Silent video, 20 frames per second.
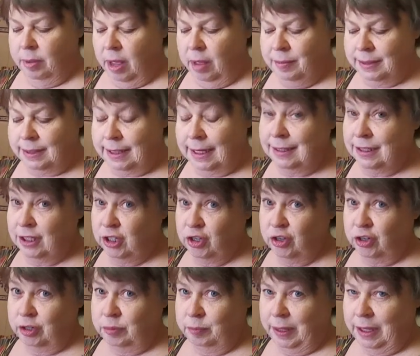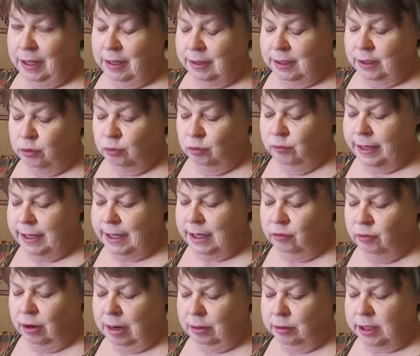Parmesan's good because it's
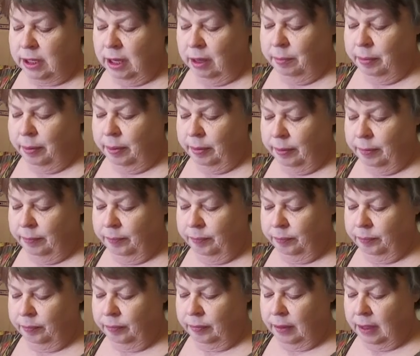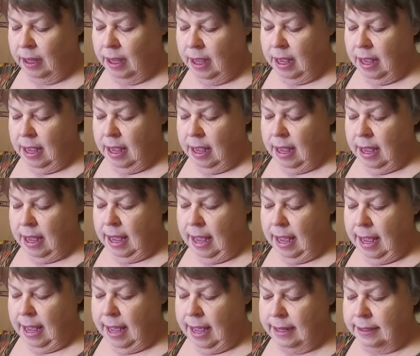already ground up
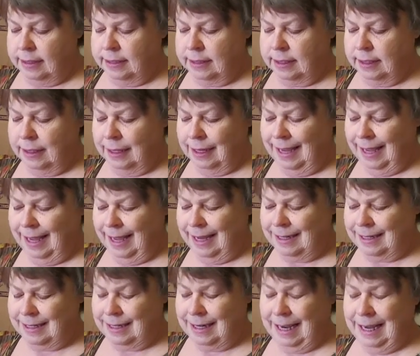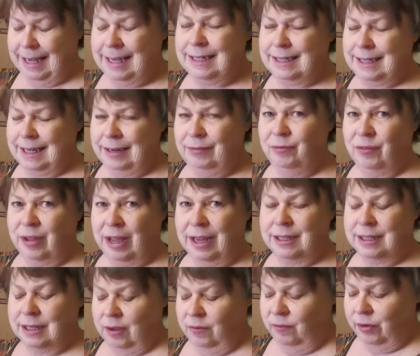and it is in
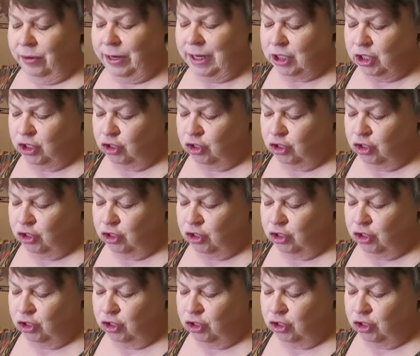fact a very